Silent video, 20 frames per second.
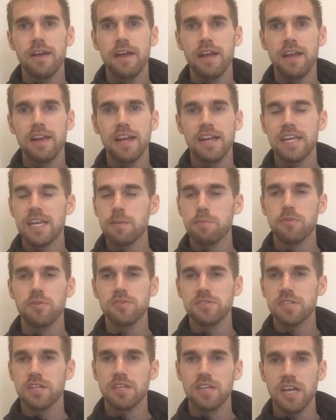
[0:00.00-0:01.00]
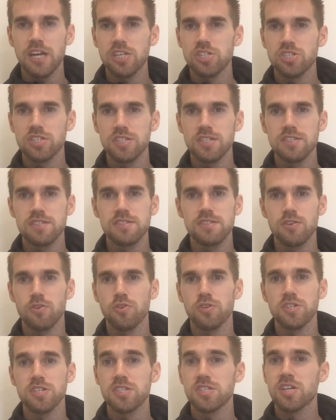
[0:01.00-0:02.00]
and I keep those connections,
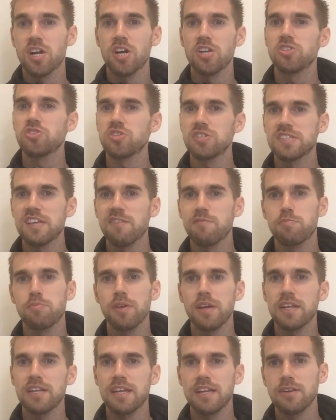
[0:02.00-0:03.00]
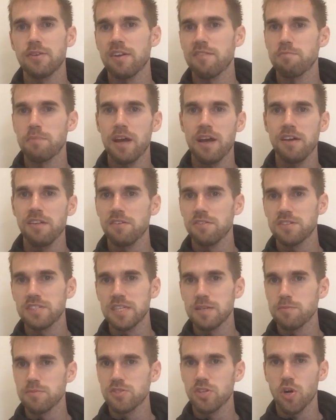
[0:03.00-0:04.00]
or just countries I've played in, or I've met other
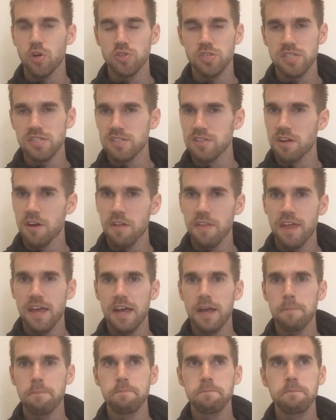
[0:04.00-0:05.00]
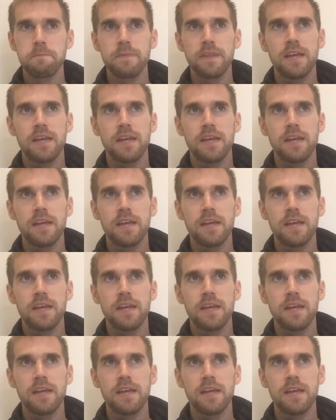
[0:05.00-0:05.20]
teams, coaches, and all that,